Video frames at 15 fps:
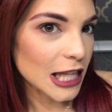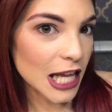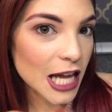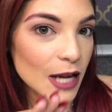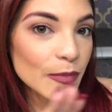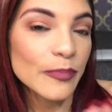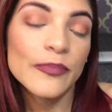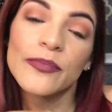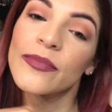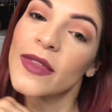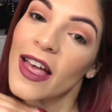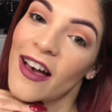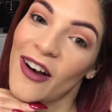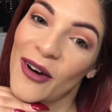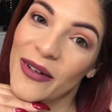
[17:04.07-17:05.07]
lip.
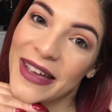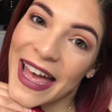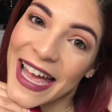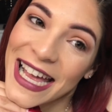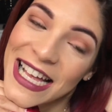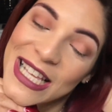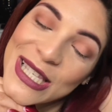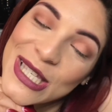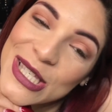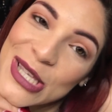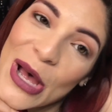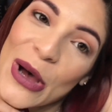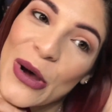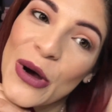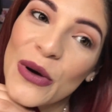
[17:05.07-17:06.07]
Okay,
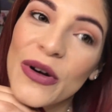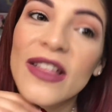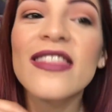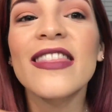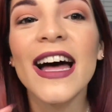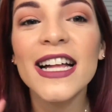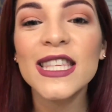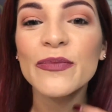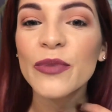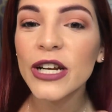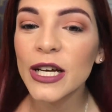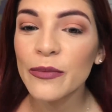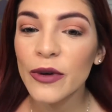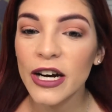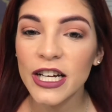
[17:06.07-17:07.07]
so that's
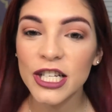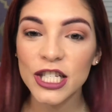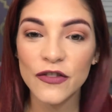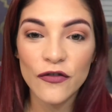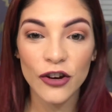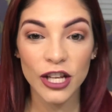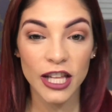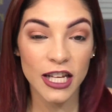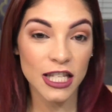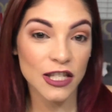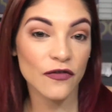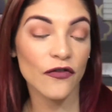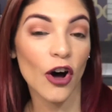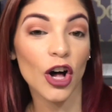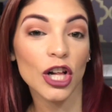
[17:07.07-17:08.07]
pretty much for
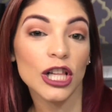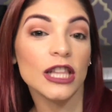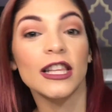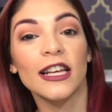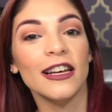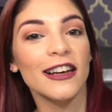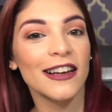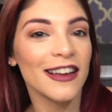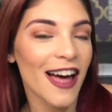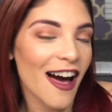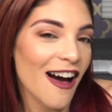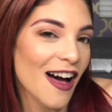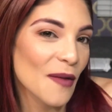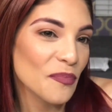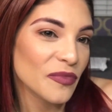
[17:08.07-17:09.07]
this fall look.
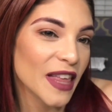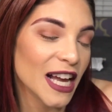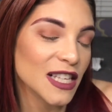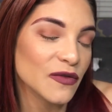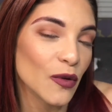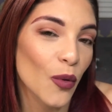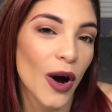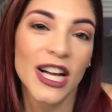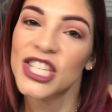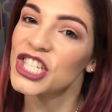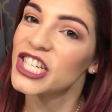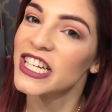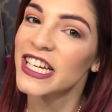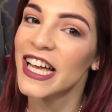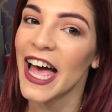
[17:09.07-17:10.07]
Thanks for
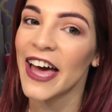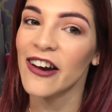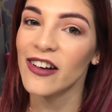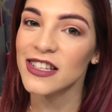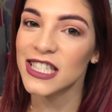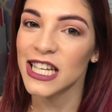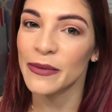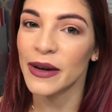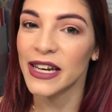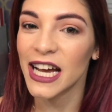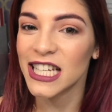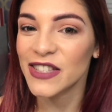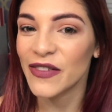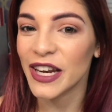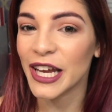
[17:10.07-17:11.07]
watching, and I'll see you in my
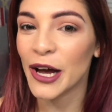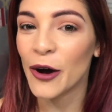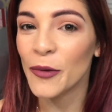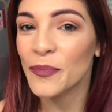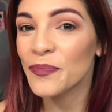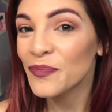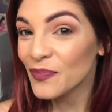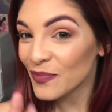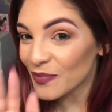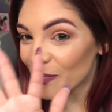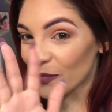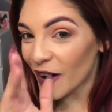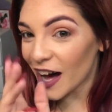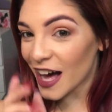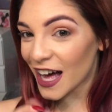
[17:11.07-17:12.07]
next video.
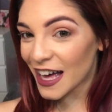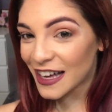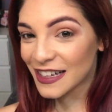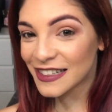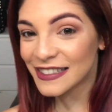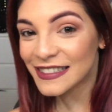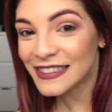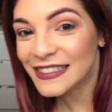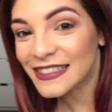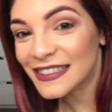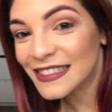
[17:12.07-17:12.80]
Bye.